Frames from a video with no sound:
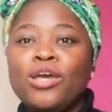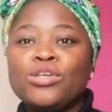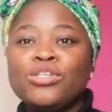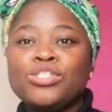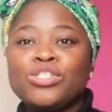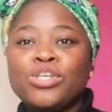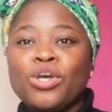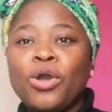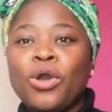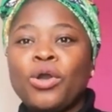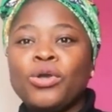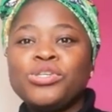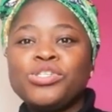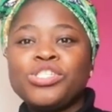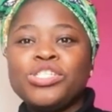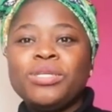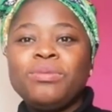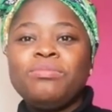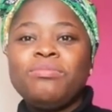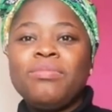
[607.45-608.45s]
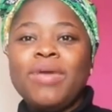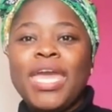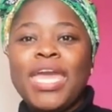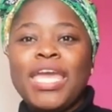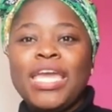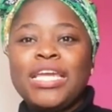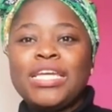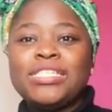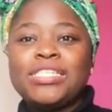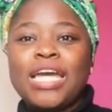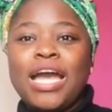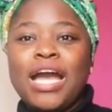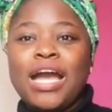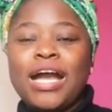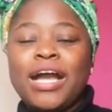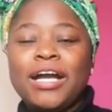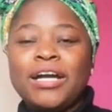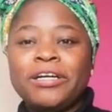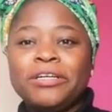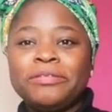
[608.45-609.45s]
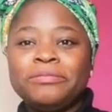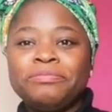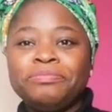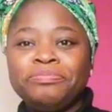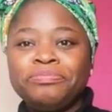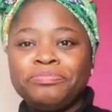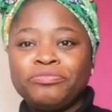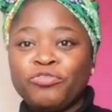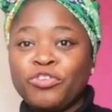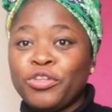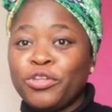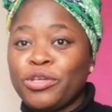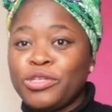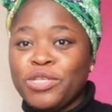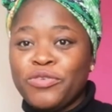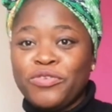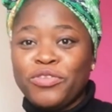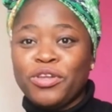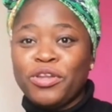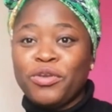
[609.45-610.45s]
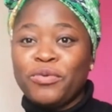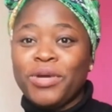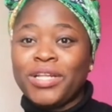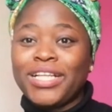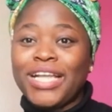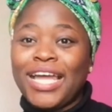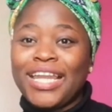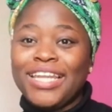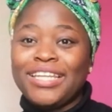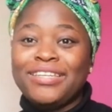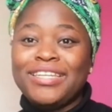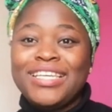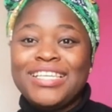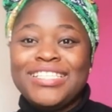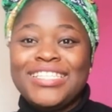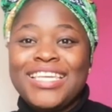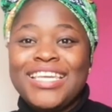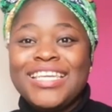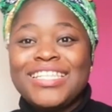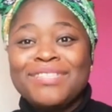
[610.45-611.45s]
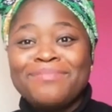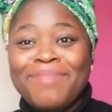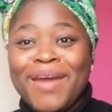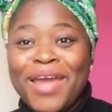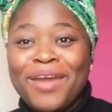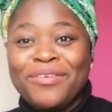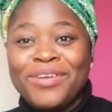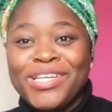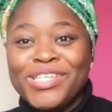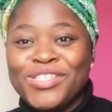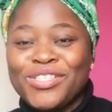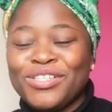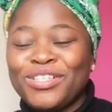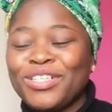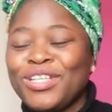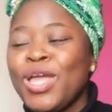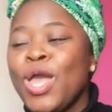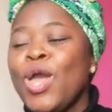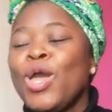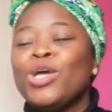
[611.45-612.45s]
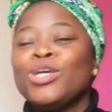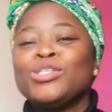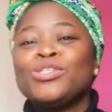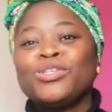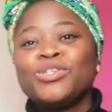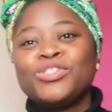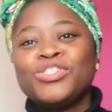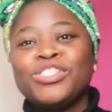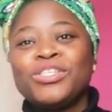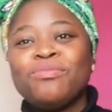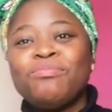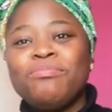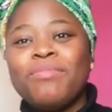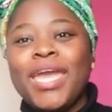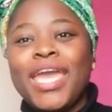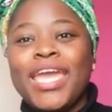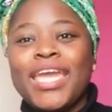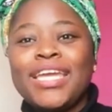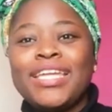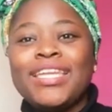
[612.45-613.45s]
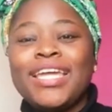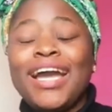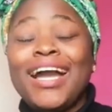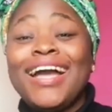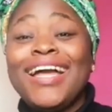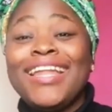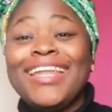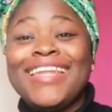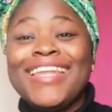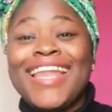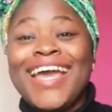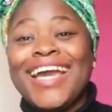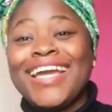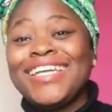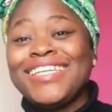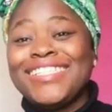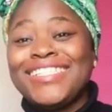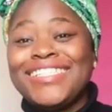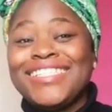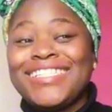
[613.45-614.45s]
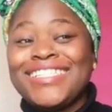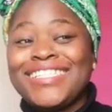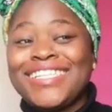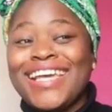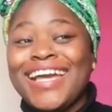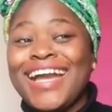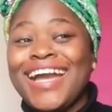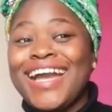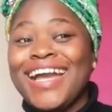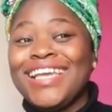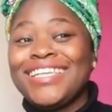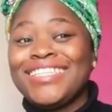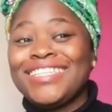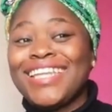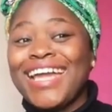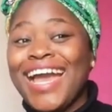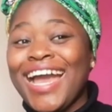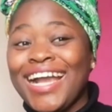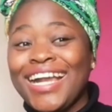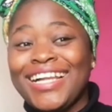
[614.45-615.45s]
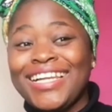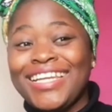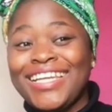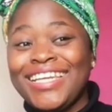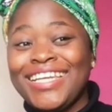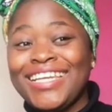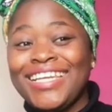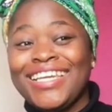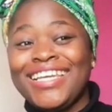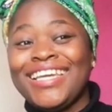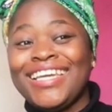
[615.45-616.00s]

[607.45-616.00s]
So she made, for those of you who know what colored is biracial. So she made a nice, is it acne?